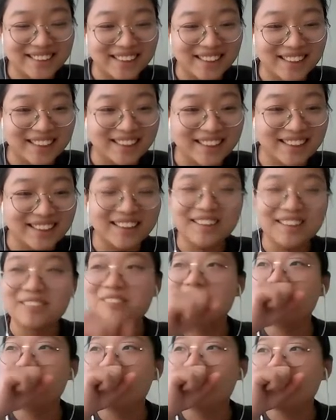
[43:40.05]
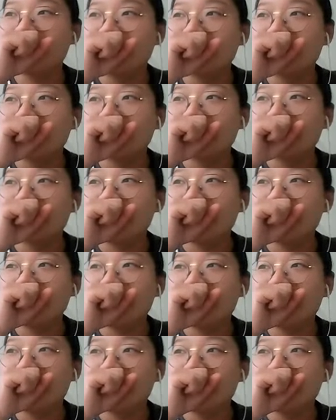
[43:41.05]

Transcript: Like I'll say